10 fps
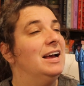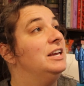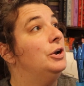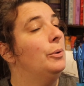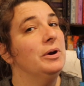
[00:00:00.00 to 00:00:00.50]

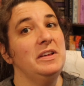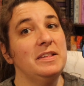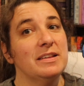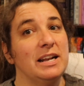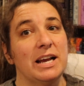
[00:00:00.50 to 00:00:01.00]
You know where this
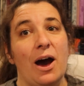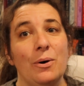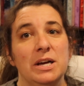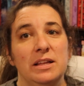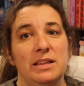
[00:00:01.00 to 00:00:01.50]
is going to
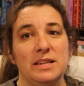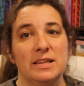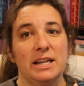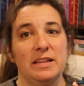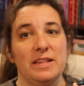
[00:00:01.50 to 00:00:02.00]
go? This
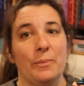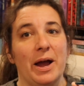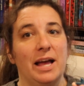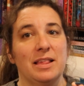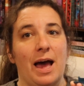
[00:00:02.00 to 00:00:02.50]
is going to sit
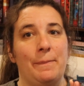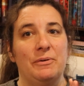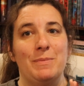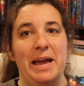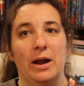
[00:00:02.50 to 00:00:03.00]
right on top
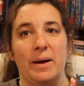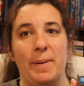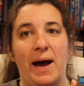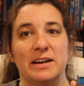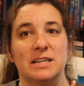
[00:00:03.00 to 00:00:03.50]
of my Harry
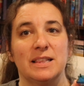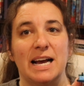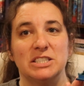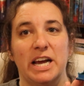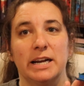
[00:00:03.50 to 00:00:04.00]
Potter
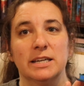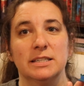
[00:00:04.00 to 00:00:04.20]
collection.